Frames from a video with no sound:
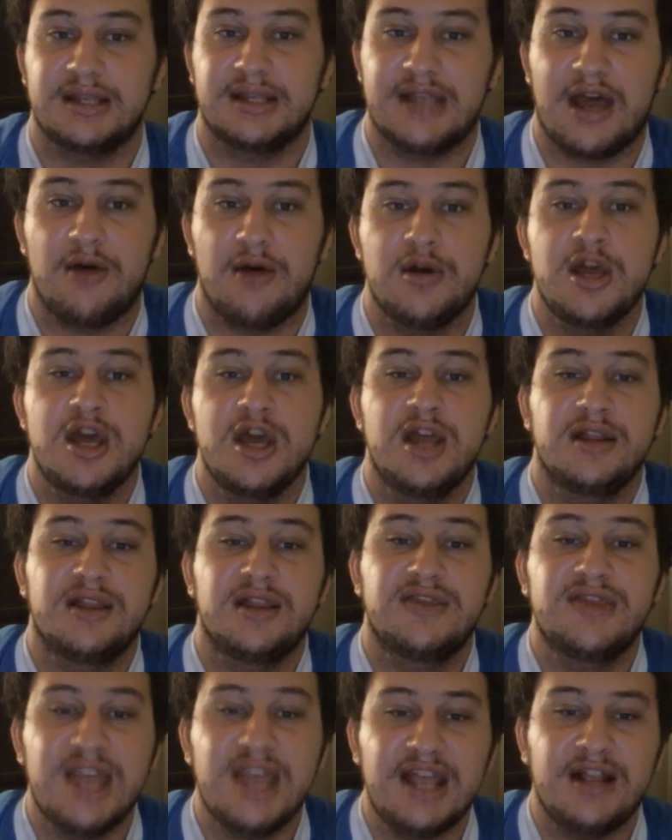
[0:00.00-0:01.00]
Now, the
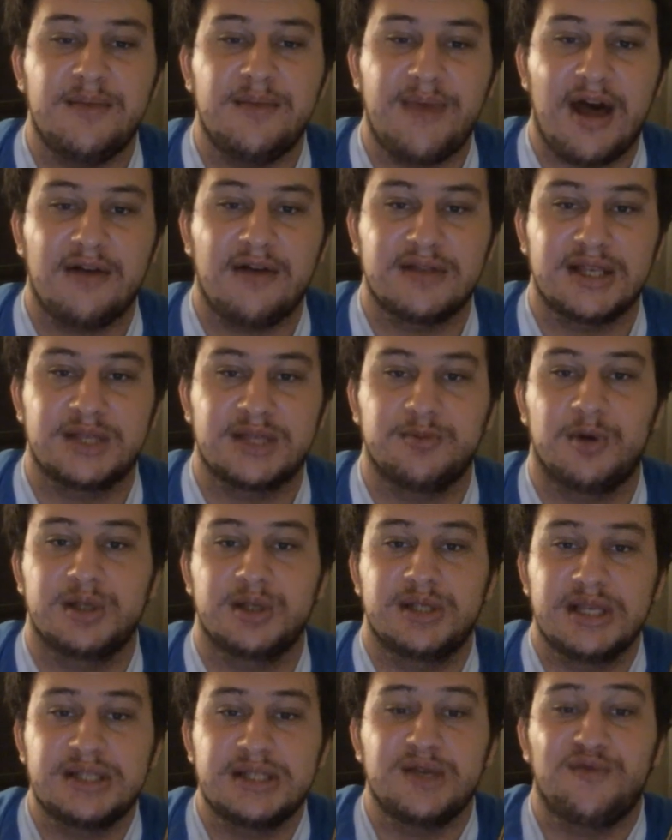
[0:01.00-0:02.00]
thing about this was
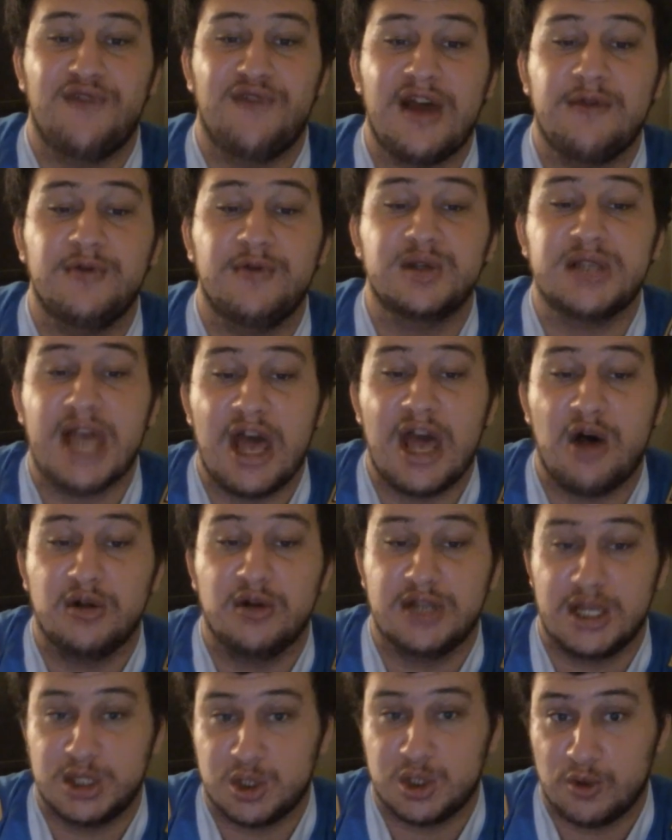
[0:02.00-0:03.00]
this event was
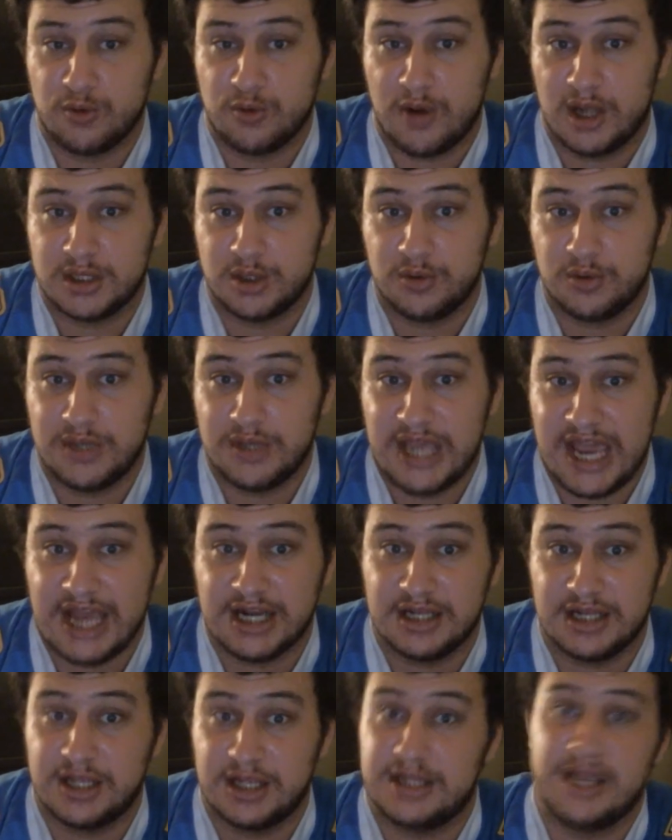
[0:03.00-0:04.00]
held in Toronto, Canada.